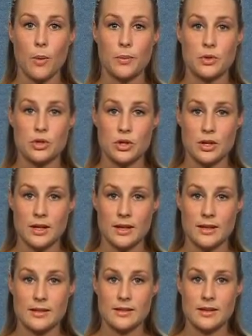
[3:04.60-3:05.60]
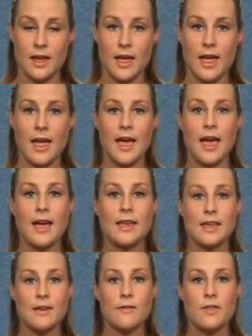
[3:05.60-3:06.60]
opportunities
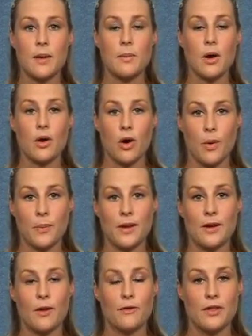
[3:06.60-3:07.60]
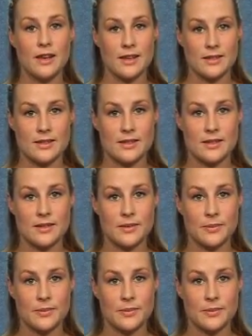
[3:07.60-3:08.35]
and give them a copy of the list.